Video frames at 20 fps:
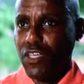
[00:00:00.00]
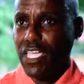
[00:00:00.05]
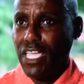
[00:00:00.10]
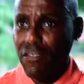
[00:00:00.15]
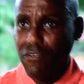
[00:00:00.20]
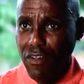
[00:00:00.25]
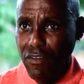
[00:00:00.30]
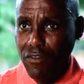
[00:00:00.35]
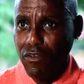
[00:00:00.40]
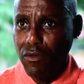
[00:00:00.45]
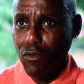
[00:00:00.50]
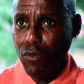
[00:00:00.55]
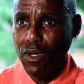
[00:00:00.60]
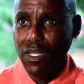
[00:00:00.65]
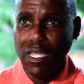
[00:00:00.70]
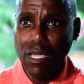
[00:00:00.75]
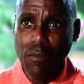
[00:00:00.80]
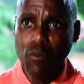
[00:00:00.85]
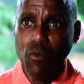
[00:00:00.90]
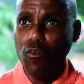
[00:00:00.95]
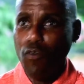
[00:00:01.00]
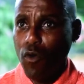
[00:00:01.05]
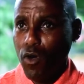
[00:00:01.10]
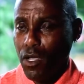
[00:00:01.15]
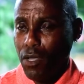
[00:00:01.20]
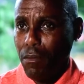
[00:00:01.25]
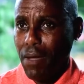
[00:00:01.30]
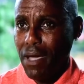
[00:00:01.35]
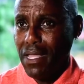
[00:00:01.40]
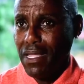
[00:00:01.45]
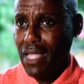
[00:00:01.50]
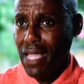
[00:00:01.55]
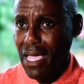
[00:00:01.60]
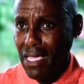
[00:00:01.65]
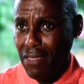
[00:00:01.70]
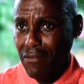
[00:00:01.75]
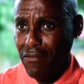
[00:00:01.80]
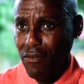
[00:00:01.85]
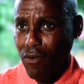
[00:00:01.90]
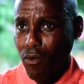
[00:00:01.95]
had to forgive everyone and move on
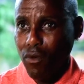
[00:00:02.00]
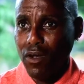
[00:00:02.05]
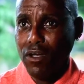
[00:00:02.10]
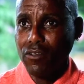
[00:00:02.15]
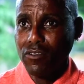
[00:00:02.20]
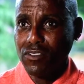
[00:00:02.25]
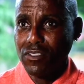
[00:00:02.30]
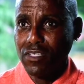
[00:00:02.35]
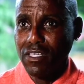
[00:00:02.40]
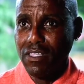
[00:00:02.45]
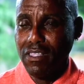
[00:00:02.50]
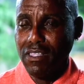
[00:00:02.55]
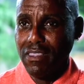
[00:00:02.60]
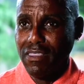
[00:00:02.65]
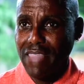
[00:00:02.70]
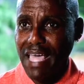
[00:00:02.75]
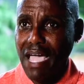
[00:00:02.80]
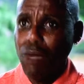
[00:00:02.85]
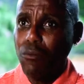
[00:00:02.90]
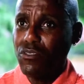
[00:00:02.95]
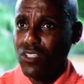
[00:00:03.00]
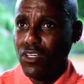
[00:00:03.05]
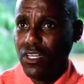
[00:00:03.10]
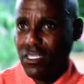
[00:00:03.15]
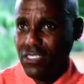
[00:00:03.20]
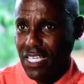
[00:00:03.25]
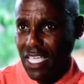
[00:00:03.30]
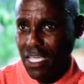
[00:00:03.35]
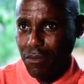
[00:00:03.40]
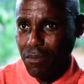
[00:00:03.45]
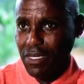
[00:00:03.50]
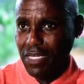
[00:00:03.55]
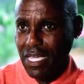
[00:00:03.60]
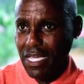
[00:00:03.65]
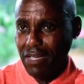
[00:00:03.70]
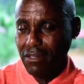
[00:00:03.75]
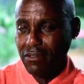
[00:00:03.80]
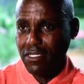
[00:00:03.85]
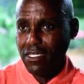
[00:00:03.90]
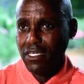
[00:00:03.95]
in my life, or else that was going
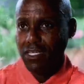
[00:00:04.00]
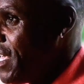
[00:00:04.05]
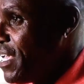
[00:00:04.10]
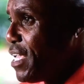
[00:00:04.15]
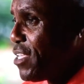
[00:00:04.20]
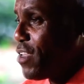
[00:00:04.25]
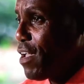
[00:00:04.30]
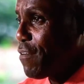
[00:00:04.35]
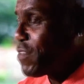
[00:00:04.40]
to take me down.